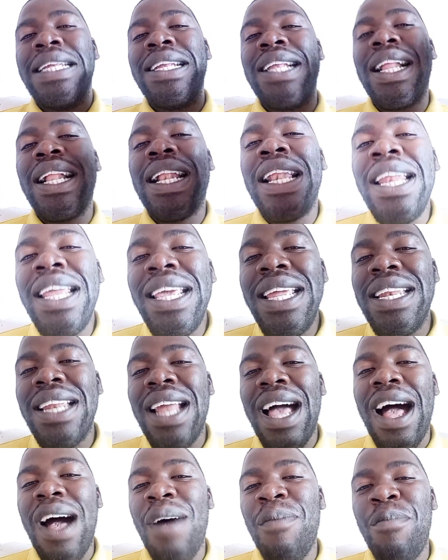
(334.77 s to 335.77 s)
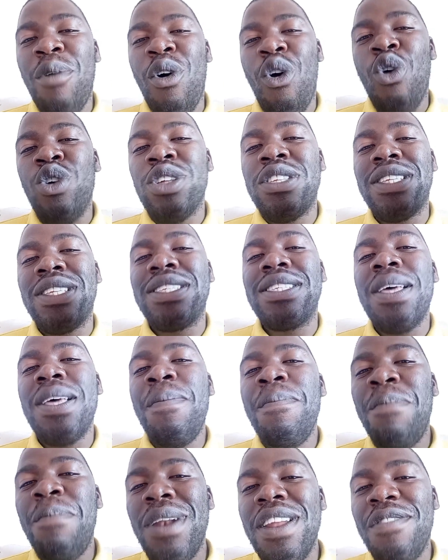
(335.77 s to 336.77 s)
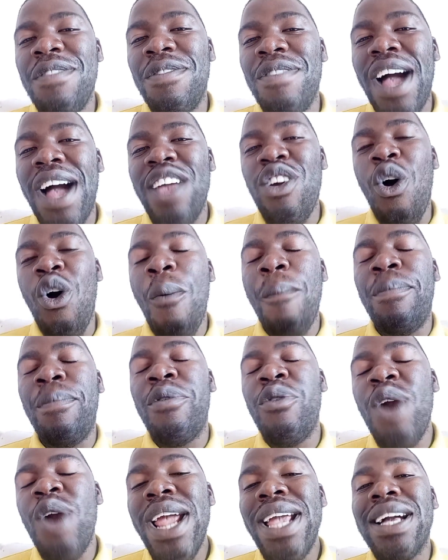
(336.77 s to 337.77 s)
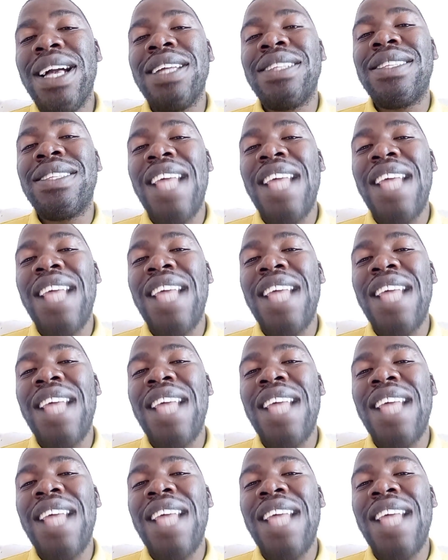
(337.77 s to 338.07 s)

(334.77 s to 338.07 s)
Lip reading: clean up or simplify or break